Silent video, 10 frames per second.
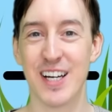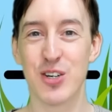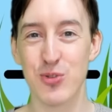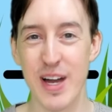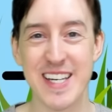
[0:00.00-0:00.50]

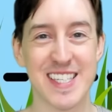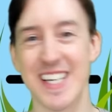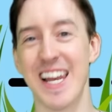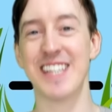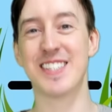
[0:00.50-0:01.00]

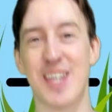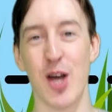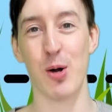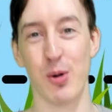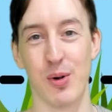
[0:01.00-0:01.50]
Great, let's
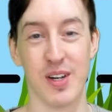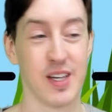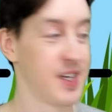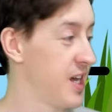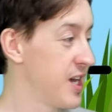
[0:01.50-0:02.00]
go.
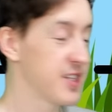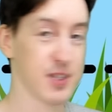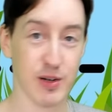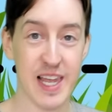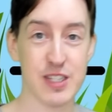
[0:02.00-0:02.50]

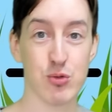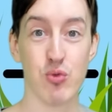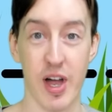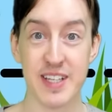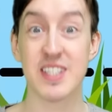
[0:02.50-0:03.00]
So let's
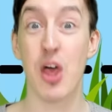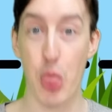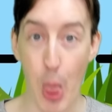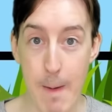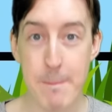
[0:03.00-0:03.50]
write
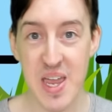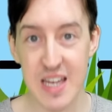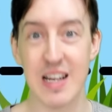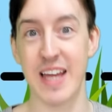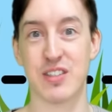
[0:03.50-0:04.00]
the
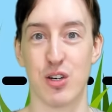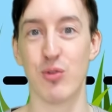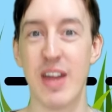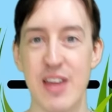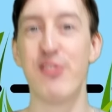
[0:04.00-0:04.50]
big
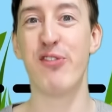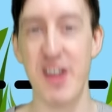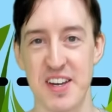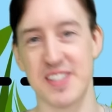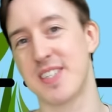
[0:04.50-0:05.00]
letter A
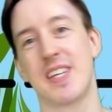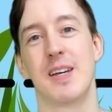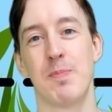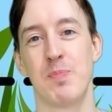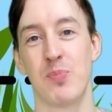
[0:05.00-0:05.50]
first.
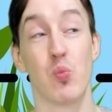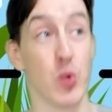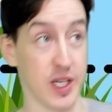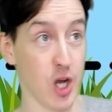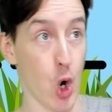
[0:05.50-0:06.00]

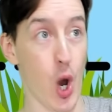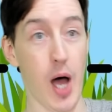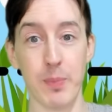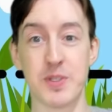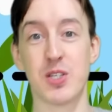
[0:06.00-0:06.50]
We go
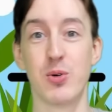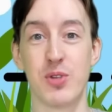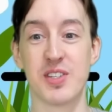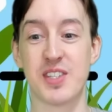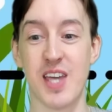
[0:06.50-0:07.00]
up to
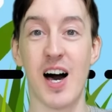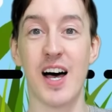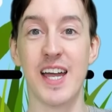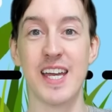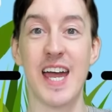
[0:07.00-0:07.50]
the
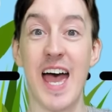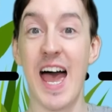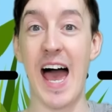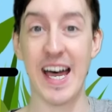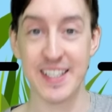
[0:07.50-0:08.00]
sky
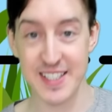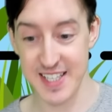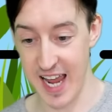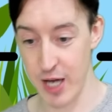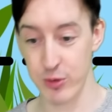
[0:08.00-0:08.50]
and
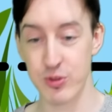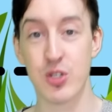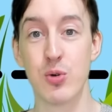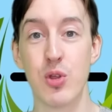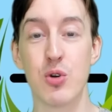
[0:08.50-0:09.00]
down
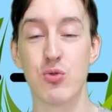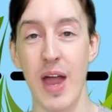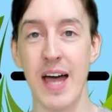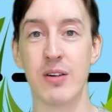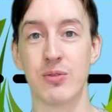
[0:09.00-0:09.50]
to the
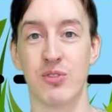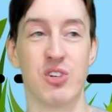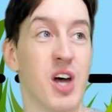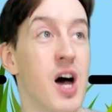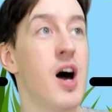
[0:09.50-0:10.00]

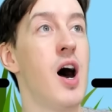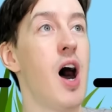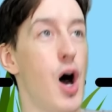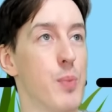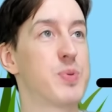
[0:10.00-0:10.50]
ground.
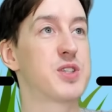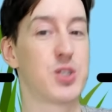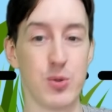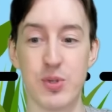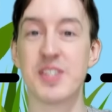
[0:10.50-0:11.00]
Up
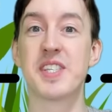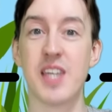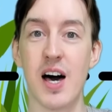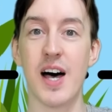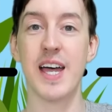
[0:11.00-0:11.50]
to the
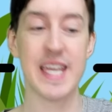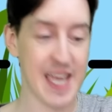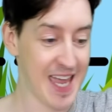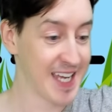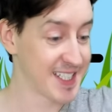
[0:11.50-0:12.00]
sky,
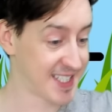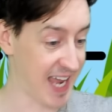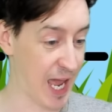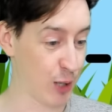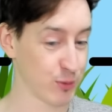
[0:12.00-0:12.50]

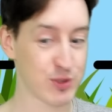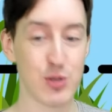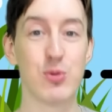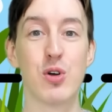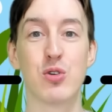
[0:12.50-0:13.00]
down
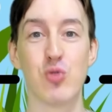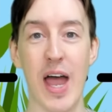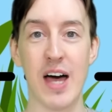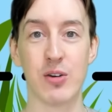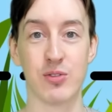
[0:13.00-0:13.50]
to the
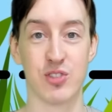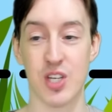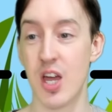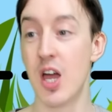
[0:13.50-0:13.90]
ground.